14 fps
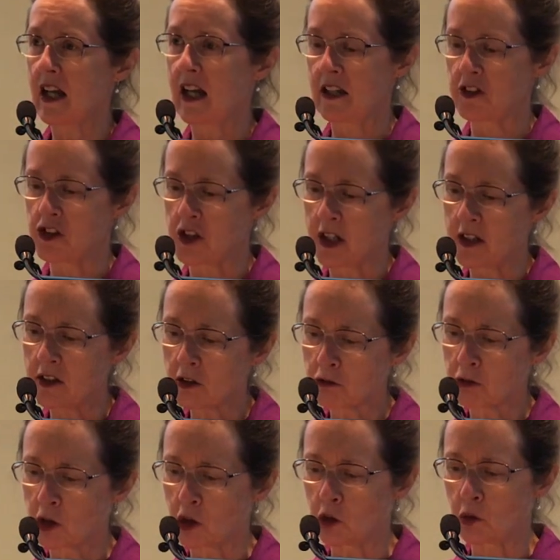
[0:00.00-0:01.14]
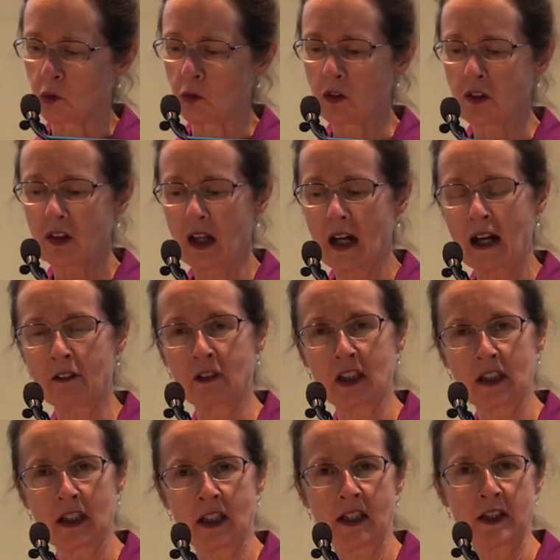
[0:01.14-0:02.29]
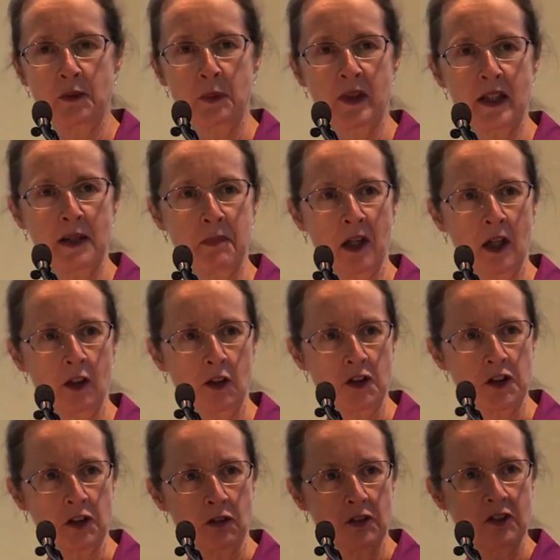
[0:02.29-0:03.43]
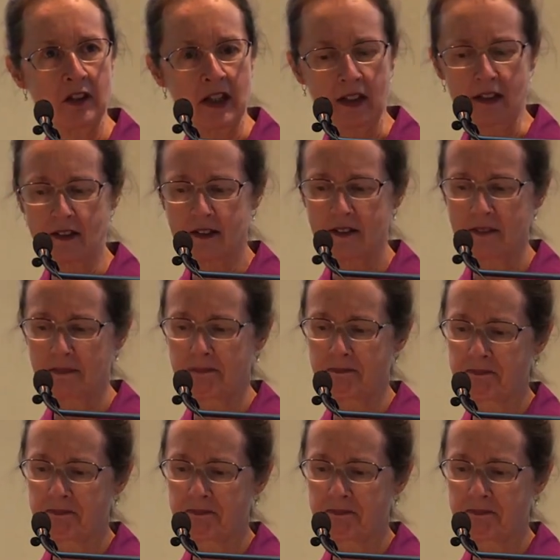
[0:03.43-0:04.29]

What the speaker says: and gender roles are aligned with their biological sex